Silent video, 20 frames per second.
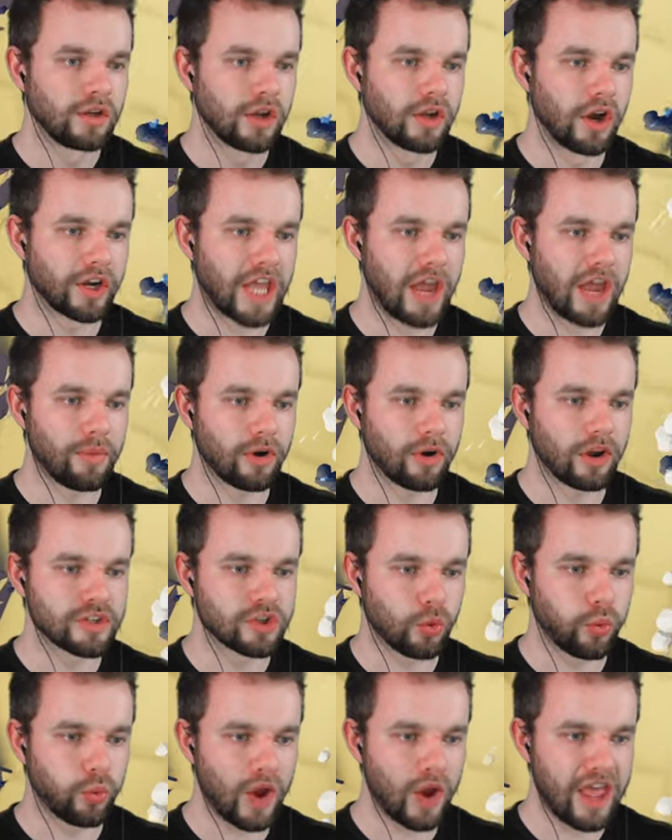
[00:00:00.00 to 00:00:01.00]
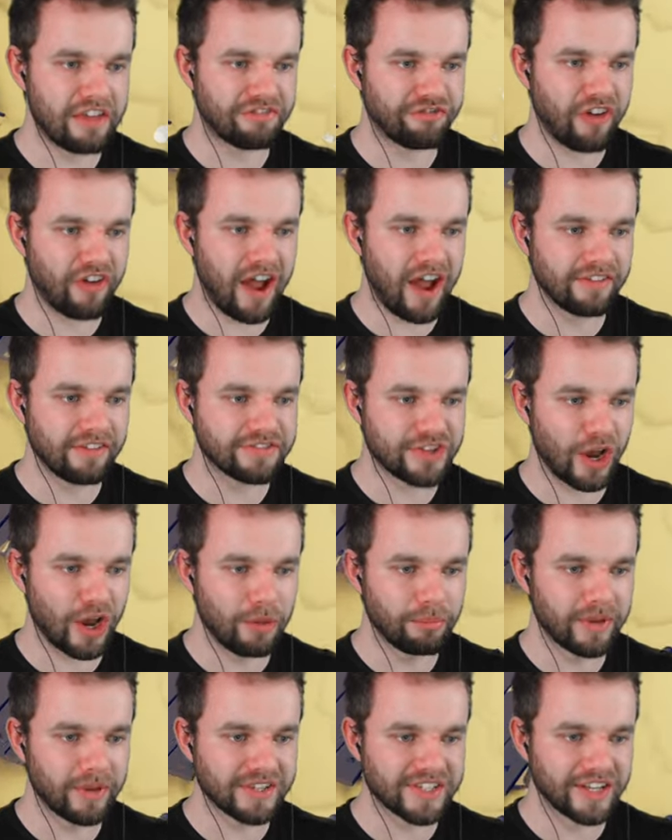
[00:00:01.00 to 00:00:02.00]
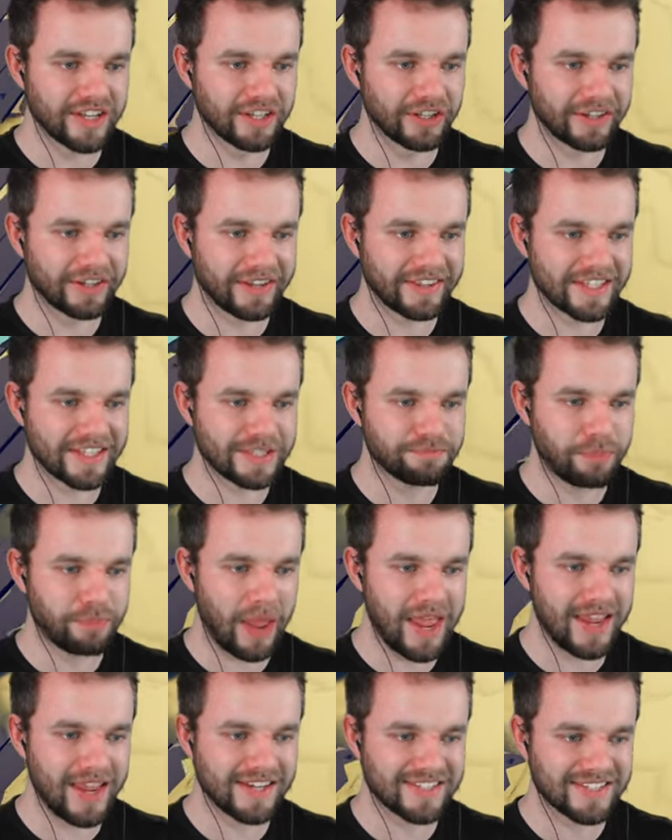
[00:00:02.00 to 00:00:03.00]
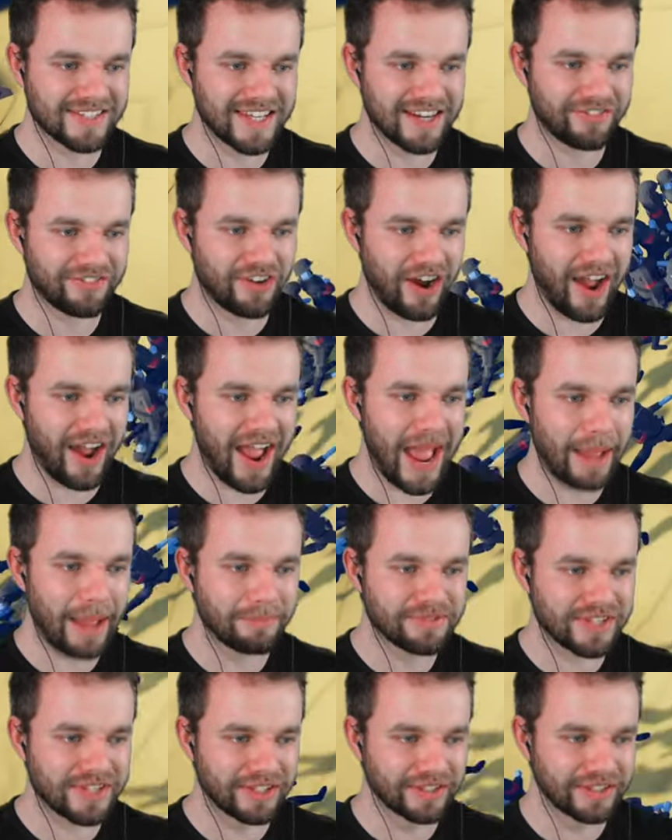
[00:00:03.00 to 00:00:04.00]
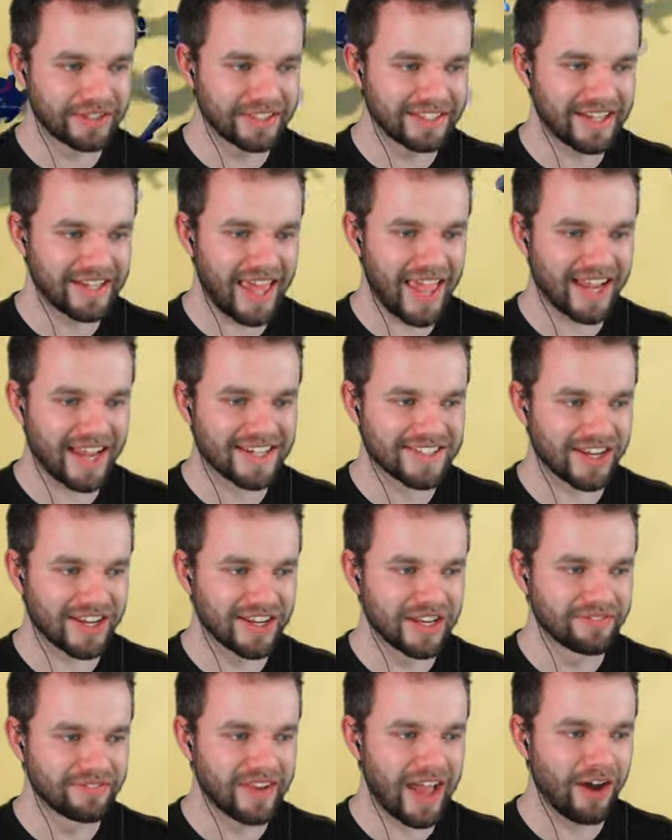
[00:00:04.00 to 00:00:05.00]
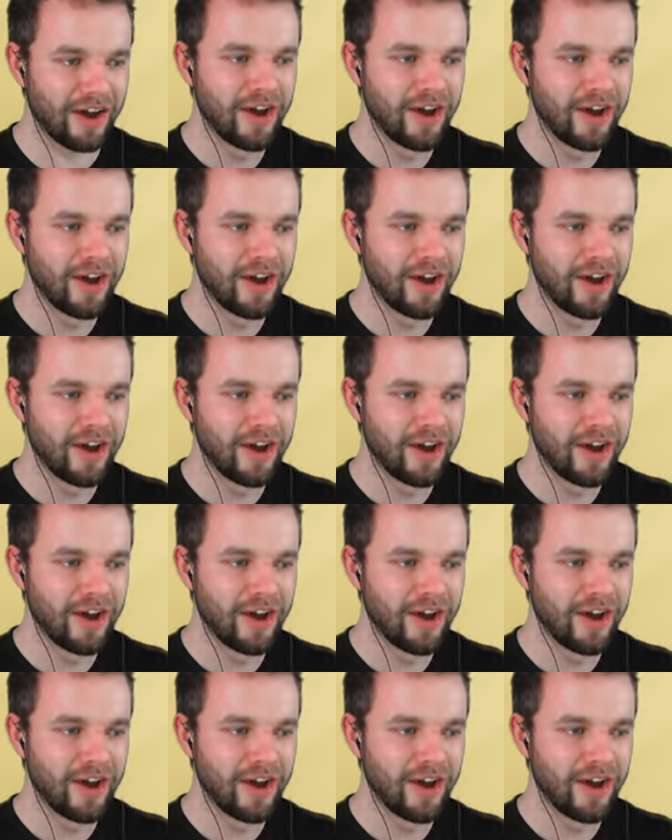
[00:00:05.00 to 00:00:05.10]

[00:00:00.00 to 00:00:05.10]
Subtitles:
Okay, we're on to wave five zombies, and look at this pace. They've got absolute legs on them now.